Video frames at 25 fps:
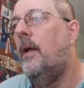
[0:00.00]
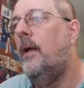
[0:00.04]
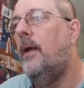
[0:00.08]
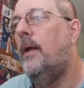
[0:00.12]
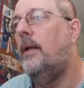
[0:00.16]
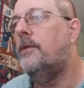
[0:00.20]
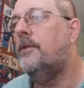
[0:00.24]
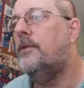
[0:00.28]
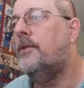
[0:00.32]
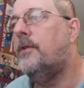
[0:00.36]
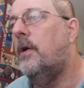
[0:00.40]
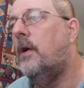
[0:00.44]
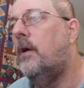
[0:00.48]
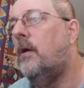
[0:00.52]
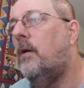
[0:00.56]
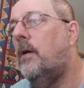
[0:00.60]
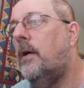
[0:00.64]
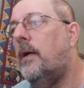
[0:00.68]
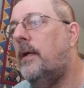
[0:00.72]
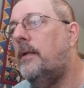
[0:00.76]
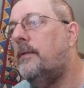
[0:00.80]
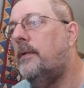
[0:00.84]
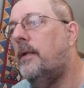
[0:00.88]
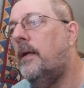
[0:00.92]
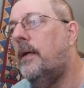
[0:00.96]
And so
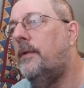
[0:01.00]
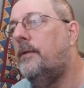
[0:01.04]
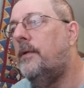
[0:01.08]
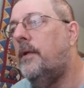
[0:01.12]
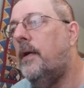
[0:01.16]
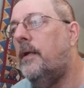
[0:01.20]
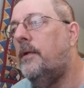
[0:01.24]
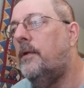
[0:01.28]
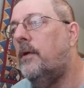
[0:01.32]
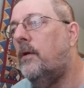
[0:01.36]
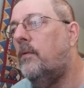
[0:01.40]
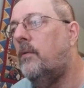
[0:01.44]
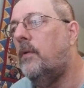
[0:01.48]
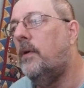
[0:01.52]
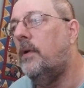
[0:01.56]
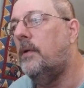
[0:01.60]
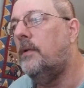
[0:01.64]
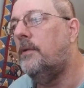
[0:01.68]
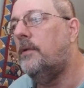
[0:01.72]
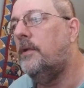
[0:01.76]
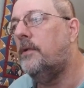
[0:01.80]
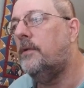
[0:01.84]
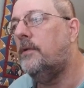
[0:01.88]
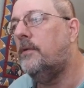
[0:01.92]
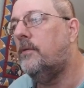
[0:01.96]
I don't want to
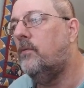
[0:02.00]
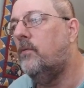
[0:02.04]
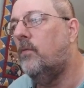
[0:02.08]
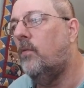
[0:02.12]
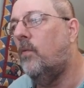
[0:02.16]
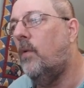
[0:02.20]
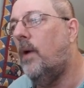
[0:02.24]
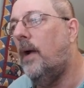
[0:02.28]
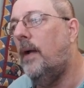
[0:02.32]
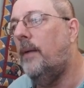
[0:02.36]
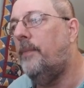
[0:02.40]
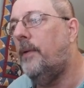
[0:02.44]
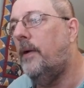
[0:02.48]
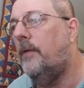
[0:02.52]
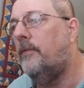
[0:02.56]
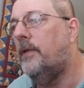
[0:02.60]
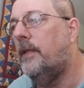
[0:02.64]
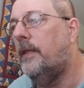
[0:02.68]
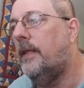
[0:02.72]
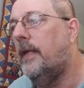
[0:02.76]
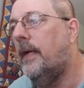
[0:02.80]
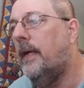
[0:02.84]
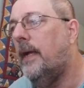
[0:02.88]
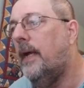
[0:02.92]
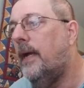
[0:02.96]
just wipe
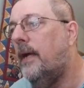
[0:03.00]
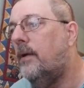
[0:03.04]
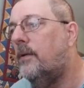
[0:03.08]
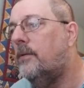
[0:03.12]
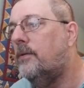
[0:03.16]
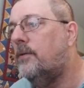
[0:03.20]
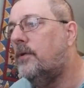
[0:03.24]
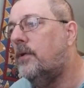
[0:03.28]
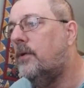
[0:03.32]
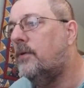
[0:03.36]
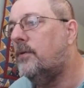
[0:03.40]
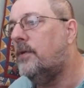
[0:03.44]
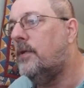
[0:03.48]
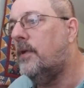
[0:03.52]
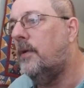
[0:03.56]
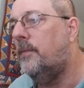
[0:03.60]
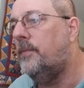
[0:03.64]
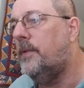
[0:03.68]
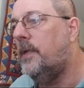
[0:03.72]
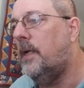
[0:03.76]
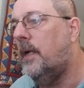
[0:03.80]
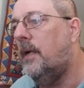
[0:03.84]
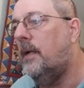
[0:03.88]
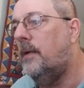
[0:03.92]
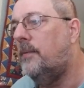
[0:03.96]
everything out. So
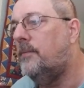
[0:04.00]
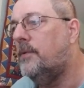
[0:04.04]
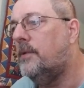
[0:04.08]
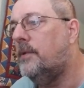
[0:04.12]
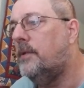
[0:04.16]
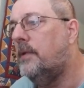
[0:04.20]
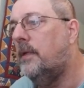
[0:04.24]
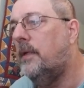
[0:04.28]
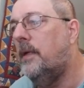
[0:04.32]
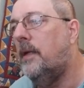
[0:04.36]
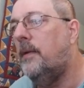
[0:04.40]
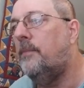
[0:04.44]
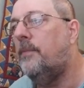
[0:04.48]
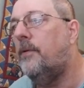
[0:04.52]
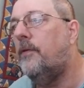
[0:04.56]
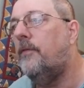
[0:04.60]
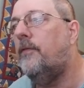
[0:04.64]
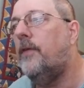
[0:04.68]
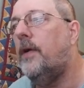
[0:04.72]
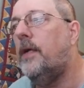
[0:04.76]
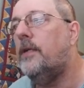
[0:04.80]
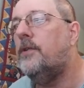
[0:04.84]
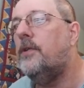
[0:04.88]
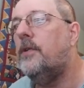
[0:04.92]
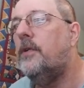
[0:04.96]
sometimes an
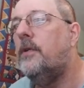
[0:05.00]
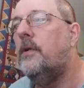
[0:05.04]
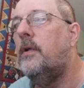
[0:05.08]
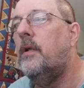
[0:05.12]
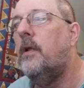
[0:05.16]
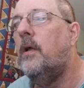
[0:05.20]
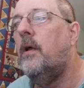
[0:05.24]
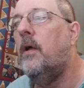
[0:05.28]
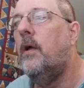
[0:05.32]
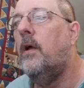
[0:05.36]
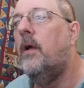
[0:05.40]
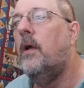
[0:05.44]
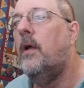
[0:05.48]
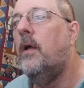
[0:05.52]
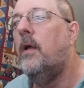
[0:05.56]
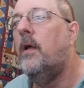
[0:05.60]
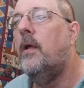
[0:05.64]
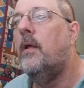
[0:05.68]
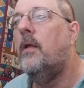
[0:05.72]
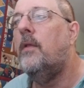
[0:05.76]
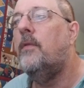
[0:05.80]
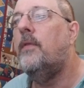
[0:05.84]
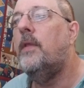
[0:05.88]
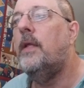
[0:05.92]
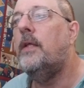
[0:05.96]
imperfection
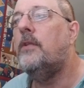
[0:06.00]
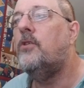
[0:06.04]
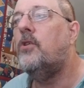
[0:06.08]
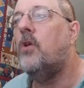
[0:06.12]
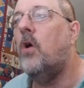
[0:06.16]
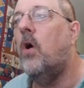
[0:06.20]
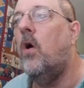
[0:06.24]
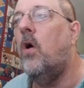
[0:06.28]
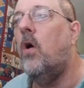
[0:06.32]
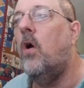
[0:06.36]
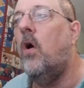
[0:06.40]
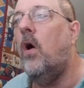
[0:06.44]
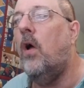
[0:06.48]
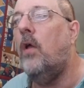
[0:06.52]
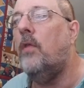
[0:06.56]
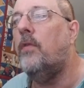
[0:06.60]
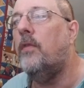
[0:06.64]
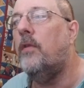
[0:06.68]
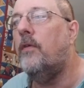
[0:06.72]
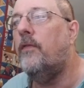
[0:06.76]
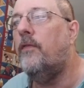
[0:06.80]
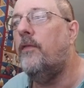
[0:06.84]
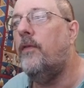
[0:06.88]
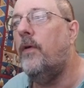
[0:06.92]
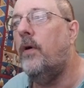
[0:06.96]
that's on
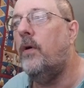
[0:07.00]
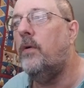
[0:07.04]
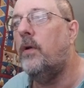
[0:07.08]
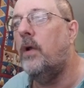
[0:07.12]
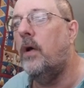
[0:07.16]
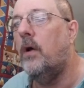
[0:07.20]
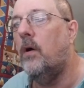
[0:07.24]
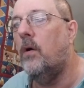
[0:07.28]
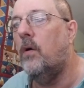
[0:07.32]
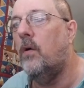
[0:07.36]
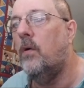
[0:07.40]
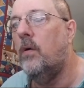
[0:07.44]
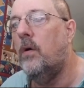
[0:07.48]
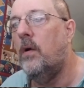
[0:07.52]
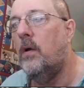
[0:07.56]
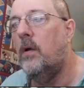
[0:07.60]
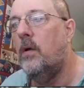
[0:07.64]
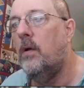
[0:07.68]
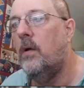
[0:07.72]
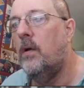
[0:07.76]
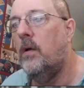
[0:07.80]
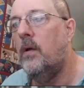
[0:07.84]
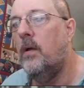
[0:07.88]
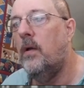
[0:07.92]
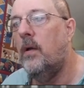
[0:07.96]
the photo,
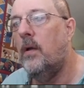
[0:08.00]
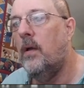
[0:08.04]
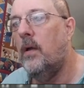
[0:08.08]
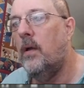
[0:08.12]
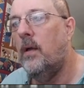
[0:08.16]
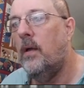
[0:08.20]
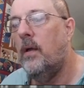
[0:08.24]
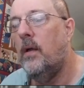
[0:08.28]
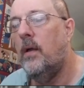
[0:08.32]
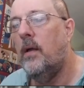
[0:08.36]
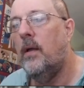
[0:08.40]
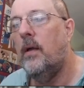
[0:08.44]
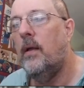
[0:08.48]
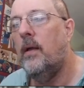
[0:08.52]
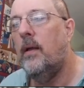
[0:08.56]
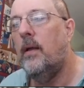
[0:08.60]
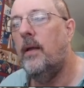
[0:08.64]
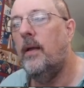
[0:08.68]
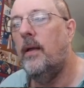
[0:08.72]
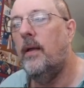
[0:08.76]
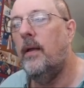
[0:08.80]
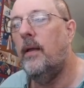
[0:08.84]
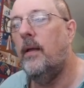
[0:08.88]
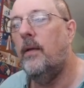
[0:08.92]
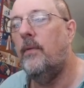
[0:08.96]

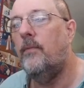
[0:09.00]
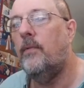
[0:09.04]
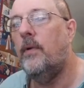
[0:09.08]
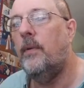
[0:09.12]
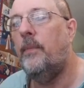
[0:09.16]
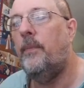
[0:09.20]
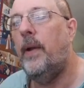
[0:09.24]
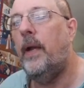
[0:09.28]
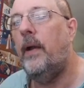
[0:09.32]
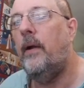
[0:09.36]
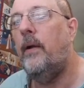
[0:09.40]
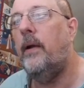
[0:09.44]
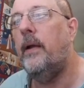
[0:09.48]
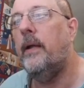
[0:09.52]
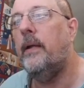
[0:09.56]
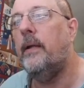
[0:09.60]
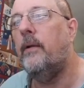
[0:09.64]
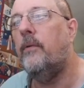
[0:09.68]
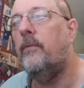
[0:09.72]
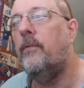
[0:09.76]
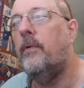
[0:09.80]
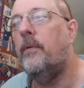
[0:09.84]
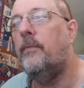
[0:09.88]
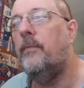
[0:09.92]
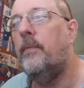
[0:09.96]
repairing
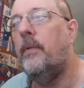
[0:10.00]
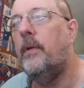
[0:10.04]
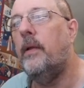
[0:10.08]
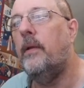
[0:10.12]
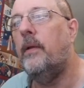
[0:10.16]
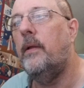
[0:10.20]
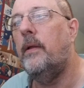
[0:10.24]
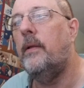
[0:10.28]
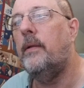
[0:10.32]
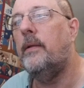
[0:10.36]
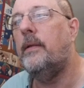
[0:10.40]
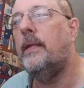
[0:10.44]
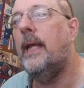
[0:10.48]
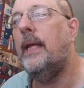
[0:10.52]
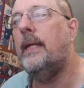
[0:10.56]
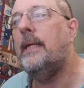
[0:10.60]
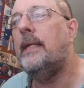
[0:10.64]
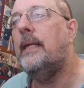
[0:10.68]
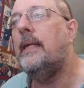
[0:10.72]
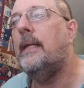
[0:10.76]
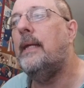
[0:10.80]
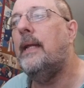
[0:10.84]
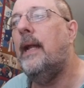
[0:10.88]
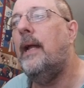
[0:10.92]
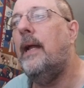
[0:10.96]
it and
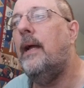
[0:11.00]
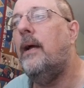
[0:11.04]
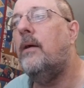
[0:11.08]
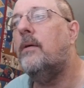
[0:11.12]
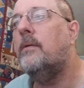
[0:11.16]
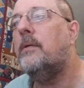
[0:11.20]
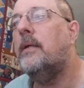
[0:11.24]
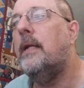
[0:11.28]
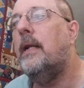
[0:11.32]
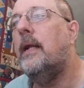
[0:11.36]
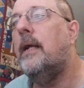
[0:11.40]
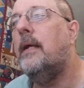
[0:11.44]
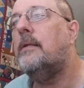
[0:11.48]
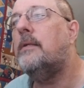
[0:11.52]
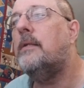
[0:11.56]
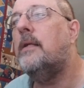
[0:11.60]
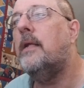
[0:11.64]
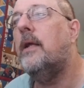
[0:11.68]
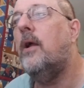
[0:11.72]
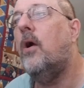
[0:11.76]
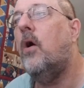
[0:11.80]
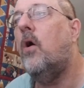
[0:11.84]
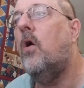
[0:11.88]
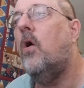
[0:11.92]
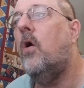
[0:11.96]
taking it out can
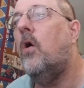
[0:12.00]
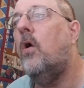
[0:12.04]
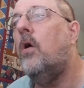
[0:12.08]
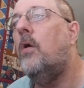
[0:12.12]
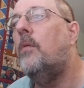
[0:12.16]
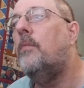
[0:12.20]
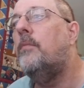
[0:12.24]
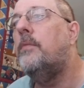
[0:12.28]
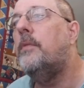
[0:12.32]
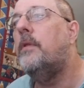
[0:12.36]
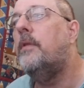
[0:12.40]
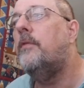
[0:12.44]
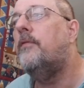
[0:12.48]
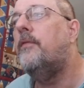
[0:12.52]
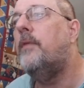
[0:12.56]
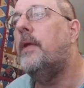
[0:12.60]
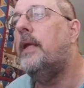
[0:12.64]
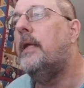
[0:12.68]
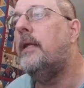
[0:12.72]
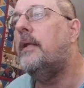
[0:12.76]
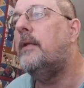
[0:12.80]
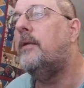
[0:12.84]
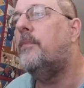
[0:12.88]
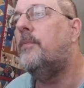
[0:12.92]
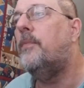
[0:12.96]
actually harm the
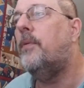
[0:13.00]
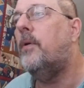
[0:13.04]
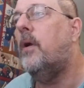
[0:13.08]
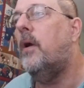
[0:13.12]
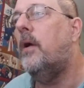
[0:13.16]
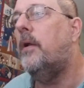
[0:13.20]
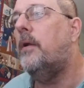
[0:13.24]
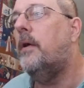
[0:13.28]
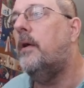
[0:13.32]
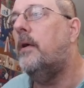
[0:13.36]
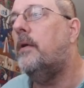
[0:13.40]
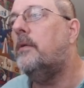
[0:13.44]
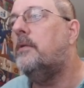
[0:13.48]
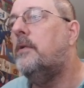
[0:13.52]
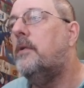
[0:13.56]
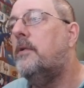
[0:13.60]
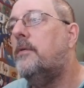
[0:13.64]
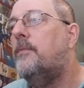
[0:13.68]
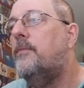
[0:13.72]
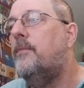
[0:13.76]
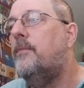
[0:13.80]
end product.